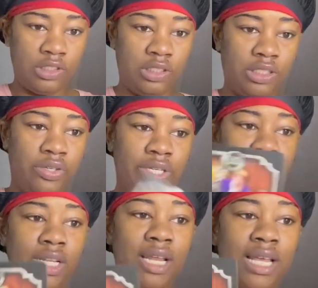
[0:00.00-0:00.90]
So
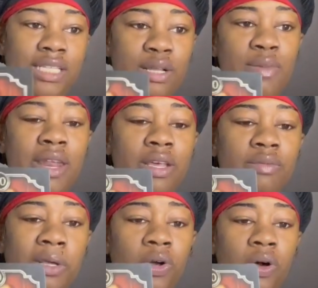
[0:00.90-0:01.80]
this looks like somebody could
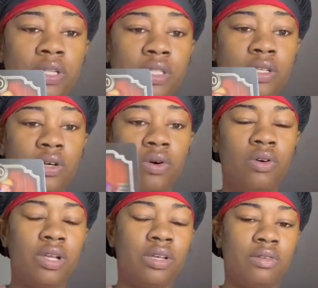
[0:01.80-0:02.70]
be going to
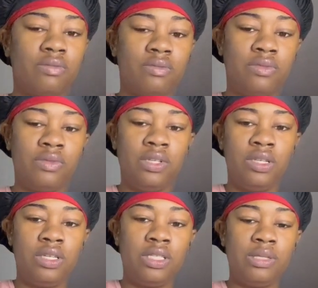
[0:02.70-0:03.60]
court.
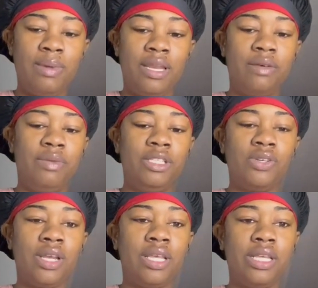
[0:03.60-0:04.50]
Somebody could be
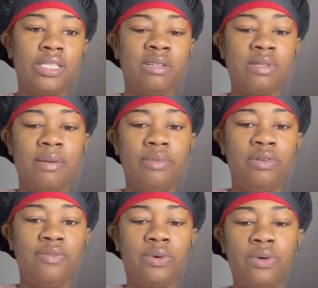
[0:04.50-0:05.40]
trying to get some type of
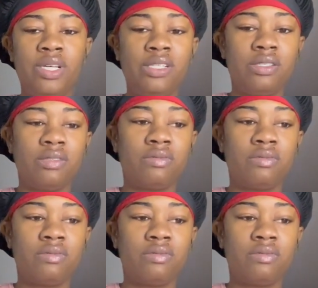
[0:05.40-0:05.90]
divorce.